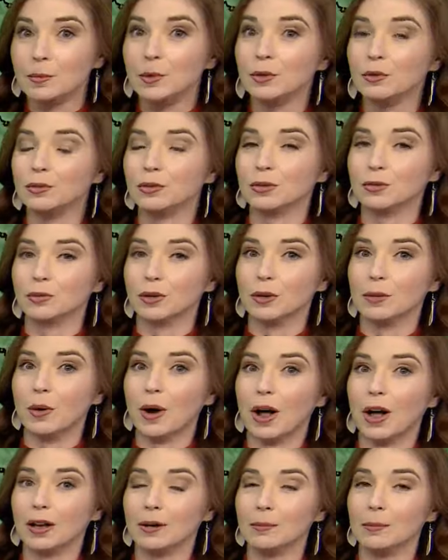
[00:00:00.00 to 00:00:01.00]
moves through
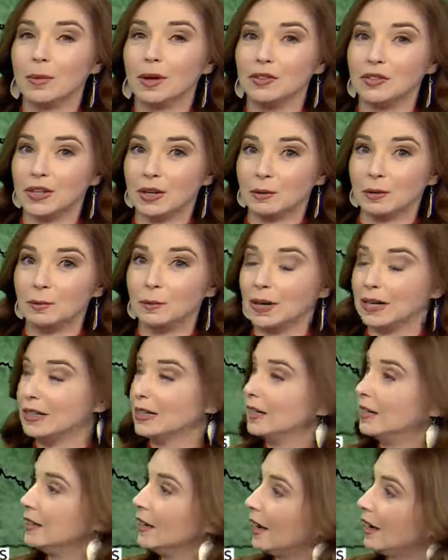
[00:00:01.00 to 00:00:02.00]
on Monday. We might
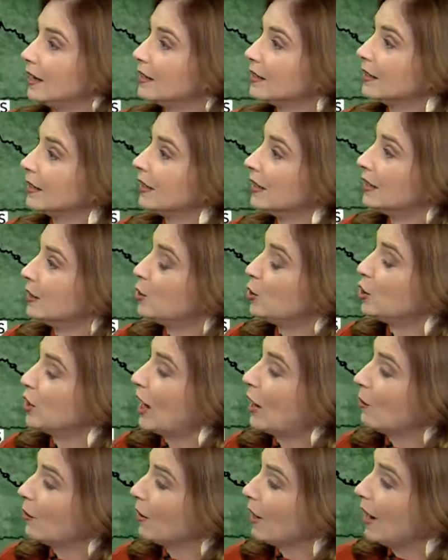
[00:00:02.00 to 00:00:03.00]
get an isolated
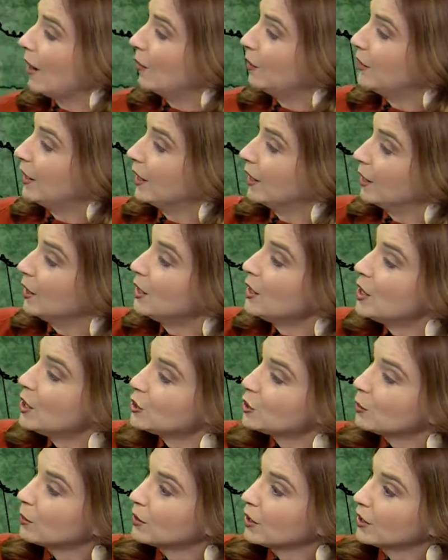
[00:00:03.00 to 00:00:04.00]
shower out there.
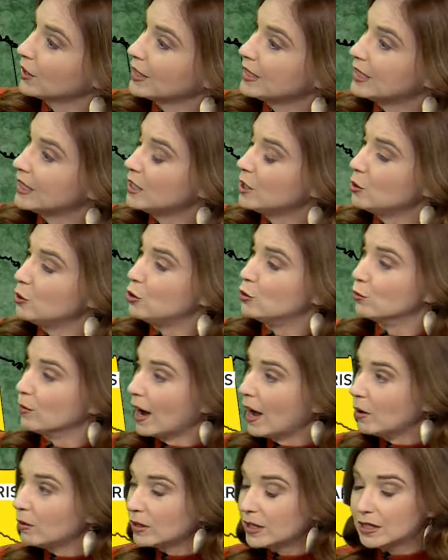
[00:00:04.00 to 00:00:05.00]
So with our continued
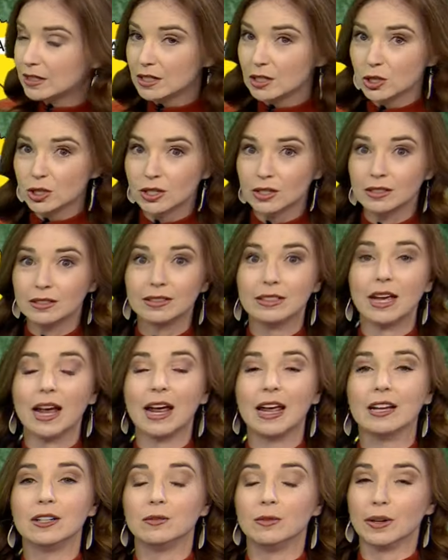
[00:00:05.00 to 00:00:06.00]
drought conditions
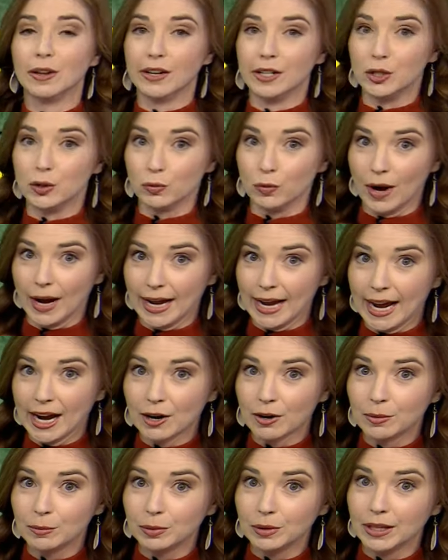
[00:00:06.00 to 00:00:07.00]
and very dry
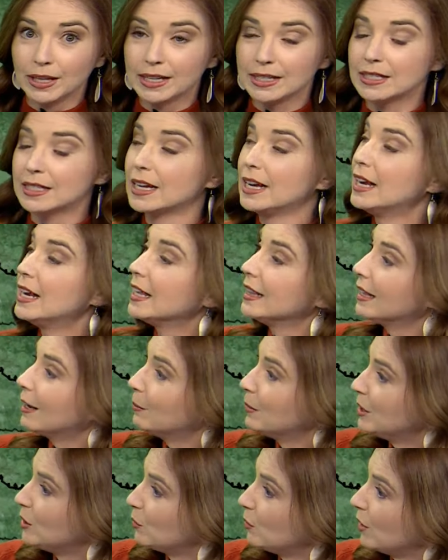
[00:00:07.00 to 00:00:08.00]
air in place, that
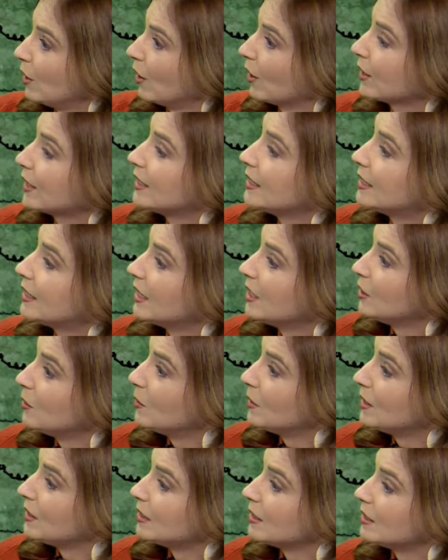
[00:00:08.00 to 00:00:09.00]
means we are
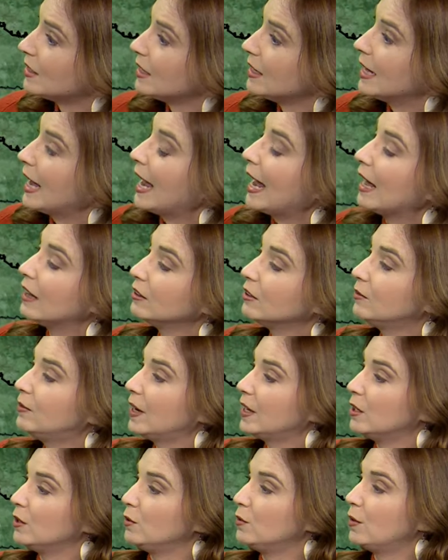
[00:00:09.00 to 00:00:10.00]
continuing to see that
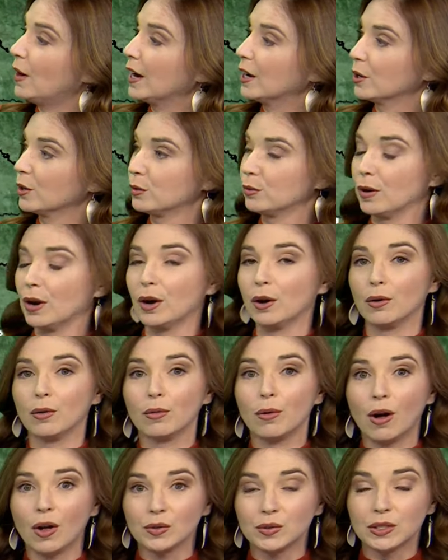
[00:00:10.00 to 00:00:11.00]
elevated fire threat
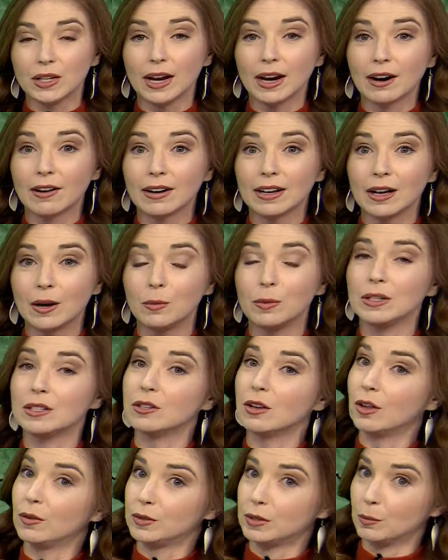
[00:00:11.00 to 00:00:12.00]
across the area. We
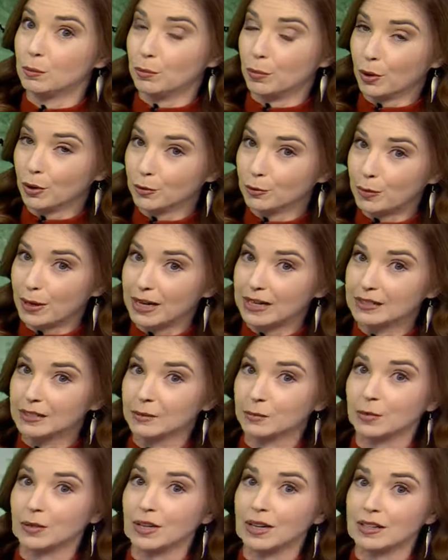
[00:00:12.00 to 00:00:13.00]
still have some burn bans
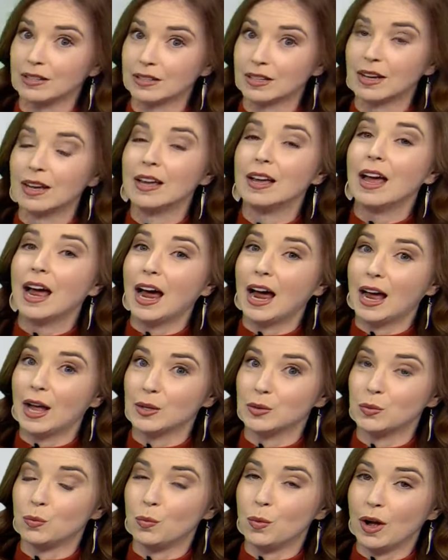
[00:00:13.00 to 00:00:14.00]
in place
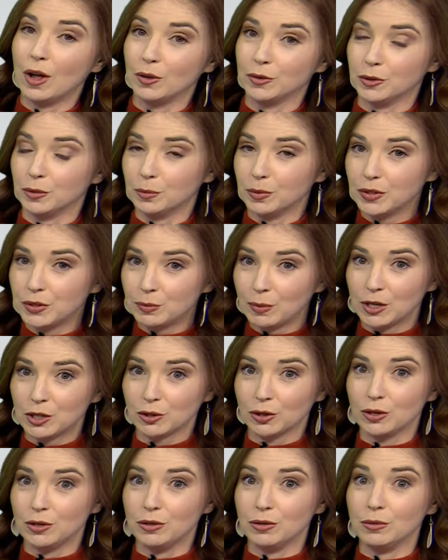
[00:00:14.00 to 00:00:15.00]
as well. So please make
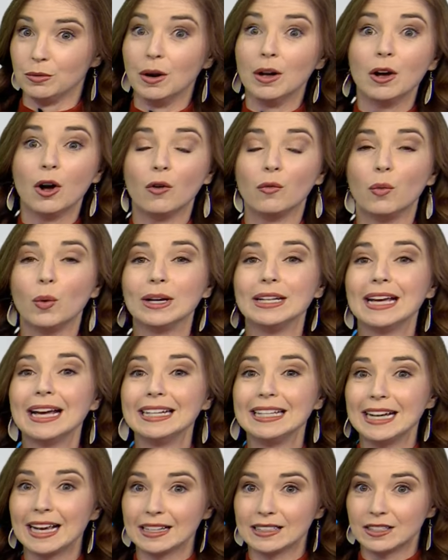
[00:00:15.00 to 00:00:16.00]
sure you avoid
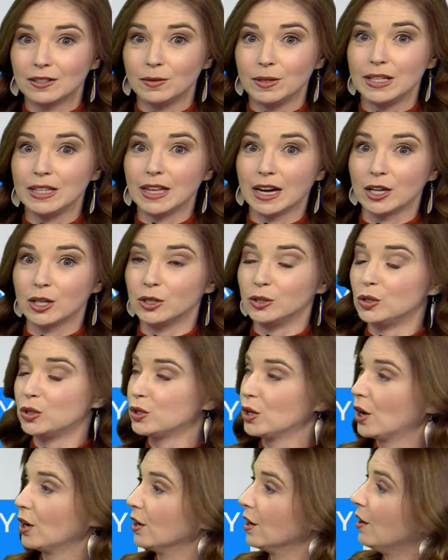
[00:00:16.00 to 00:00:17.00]
any activity that could
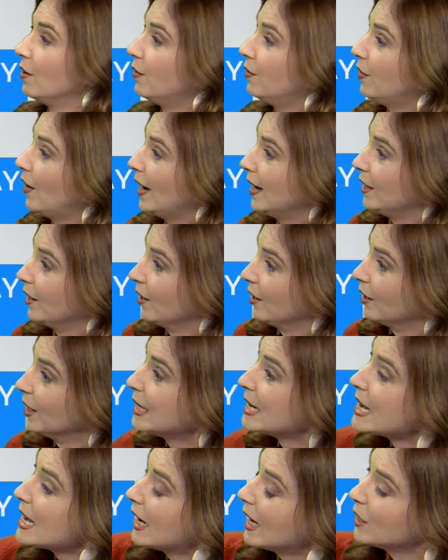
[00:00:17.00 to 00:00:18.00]
start a fire.
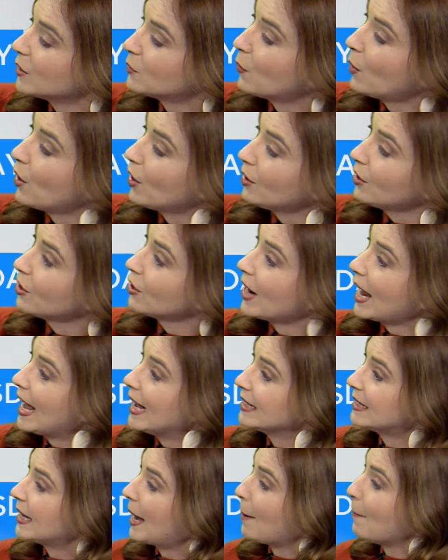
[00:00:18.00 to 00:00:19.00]
As far
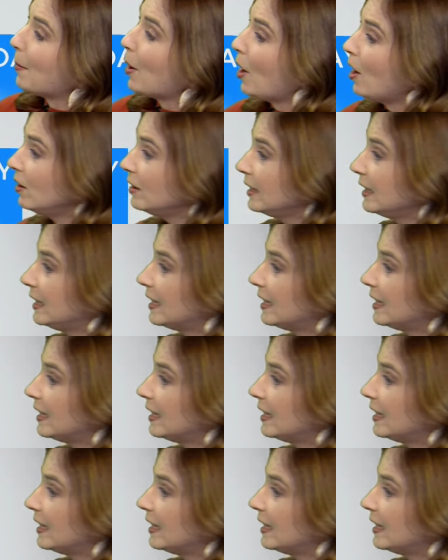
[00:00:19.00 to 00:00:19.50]
as that pollen